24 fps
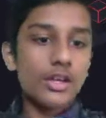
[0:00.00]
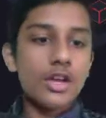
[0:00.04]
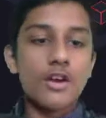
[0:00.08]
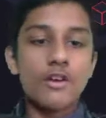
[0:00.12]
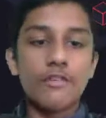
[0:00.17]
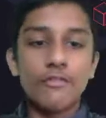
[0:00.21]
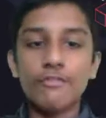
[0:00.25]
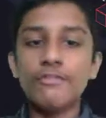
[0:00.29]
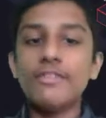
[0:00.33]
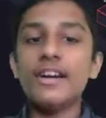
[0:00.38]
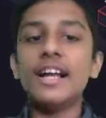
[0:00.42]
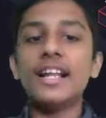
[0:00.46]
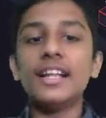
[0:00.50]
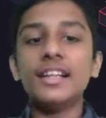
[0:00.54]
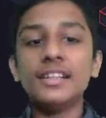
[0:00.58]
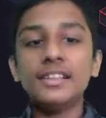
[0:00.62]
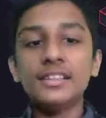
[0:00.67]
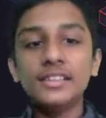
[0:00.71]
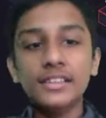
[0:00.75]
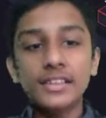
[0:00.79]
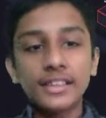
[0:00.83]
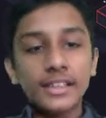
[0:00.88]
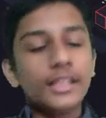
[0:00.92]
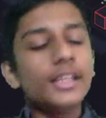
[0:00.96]
Well,
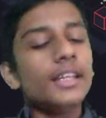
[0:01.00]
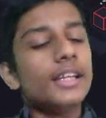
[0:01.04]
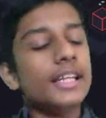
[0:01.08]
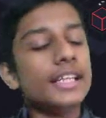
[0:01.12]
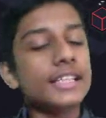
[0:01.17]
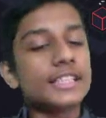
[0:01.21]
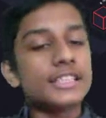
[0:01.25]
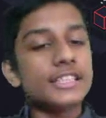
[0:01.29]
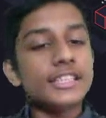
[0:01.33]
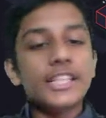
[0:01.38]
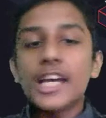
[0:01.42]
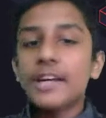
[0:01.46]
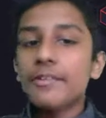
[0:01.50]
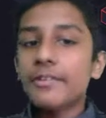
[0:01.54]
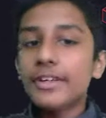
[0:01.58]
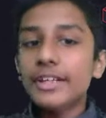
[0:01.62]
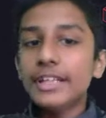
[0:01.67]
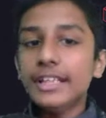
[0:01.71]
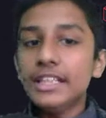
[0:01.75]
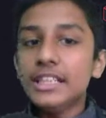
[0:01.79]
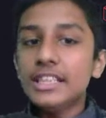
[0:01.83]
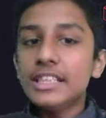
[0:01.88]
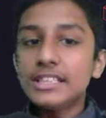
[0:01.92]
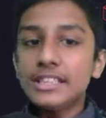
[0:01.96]
it's never
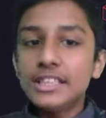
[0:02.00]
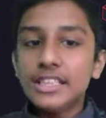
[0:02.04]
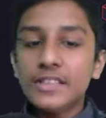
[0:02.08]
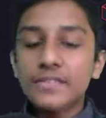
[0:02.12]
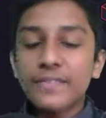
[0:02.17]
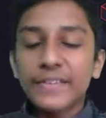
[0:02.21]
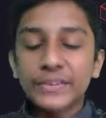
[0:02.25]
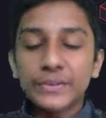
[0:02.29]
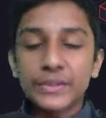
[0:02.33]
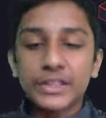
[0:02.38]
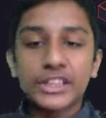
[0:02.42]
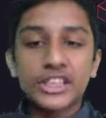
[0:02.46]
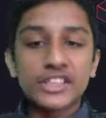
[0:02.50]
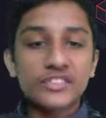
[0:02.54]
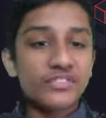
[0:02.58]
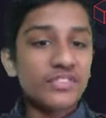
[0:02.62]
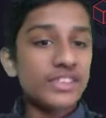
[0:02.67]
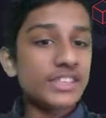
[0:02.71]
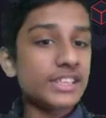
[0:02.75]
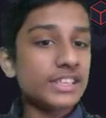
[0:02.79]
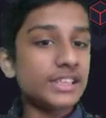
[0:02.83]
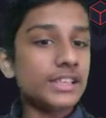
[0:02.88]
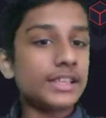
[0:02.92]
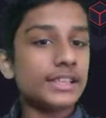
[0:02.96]
easy when you're
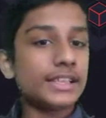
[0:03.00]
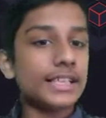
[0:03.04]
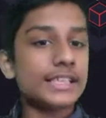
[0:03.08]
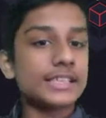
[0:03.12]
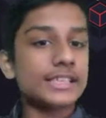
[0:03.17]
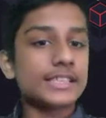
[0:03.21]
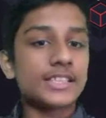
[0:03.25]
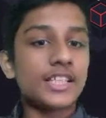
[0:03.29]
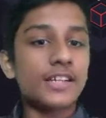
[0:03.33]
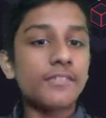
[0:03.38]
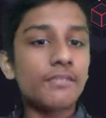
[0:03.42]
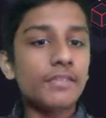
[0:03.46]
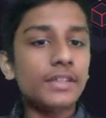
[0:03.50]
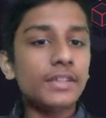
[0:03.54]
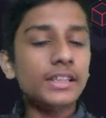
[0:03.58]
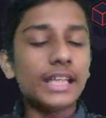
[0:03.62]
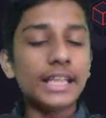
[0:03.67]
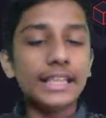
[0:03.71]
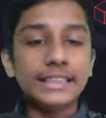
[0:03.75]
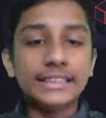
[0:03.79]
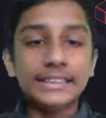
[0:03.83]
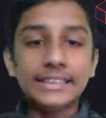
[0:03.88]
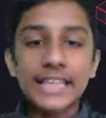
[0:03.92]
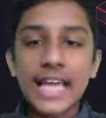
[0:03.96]
defending against someone
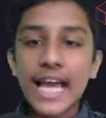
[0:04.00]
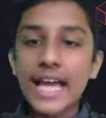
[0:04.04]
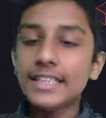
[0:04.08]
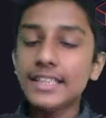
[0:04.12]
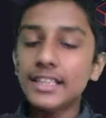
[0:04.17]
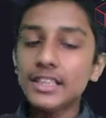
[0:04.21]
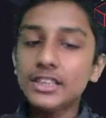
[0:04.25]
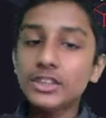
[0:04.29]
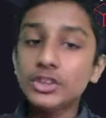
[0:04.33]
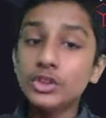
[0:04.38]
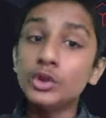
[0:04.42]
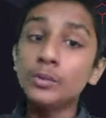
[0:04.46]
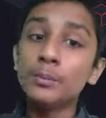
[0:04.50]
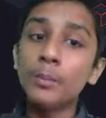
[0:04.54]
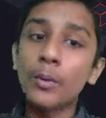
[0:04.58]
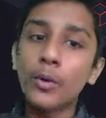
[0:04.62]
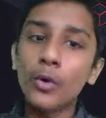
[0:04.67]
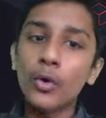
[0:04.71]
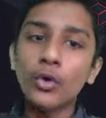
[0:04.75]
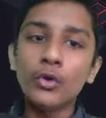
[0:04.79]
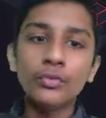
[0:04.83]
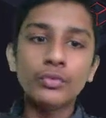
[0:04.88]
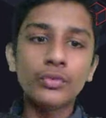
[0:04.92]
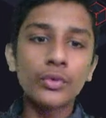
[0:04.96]
like Daniel
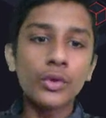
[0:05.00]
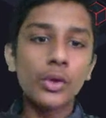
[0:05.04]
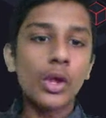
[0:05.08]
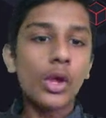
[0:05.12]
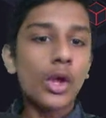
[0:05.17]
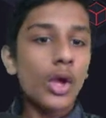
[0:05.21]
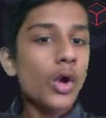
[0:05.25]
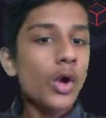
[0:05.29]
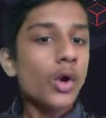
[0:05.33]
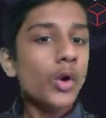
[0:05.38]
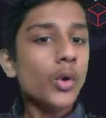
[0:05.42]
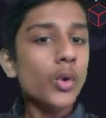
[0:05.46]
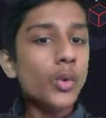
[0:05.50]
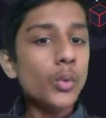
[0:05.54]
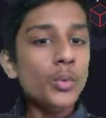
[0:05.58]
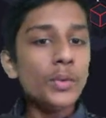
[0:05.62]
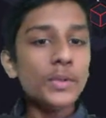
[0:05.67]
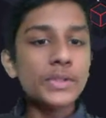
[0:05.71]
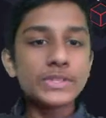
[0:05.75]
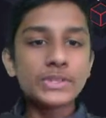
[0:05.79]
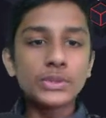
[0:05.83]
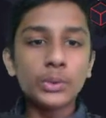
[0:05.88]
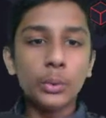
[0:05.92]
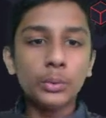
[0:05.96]
Dubov, who
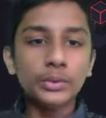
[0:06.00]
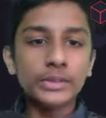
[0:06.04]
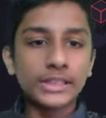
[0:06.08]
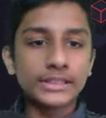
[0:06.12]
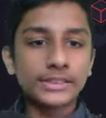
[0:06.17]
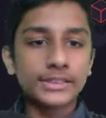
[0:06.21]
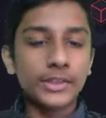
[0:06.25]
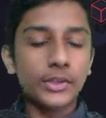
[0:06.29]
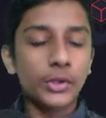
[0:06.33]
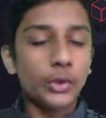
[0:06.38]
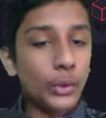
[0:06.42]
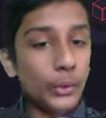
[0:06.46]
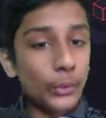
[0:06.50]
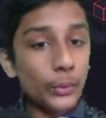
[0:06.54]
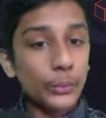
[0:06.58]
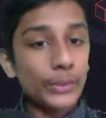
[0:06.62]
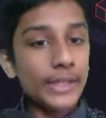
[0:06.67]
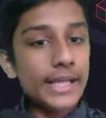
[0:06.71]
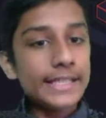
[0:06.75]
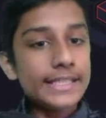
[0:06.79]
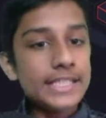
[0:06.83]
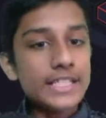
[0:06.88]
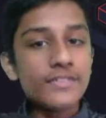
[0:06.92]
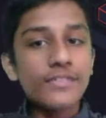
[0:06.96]
is known as the
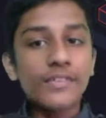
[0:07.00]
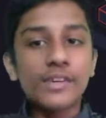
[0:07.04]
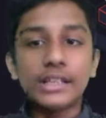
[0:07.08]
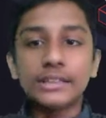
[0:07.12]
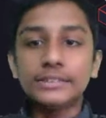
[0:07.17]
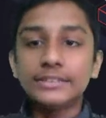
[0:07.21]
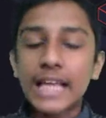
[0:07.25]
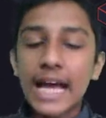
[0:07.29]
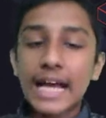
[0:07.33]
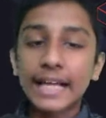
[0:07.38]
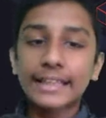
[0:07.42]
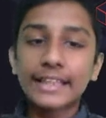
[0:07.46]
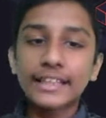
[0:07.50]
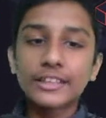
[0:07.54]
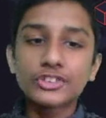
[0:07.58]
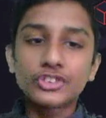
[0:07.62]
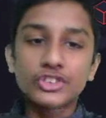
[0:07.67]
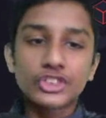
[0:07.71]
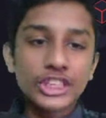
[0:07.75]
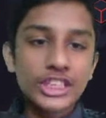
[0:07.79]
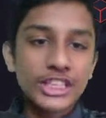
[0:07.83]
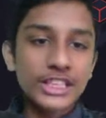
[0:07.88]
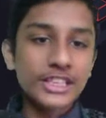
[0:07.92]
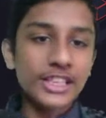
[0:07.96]
creative attacking
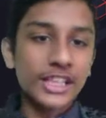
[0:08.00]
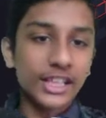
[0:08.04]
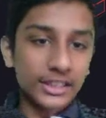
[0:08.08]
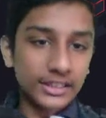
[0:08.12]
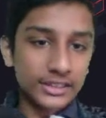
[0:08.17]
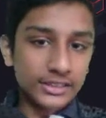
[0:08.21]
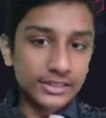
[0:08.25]
genius.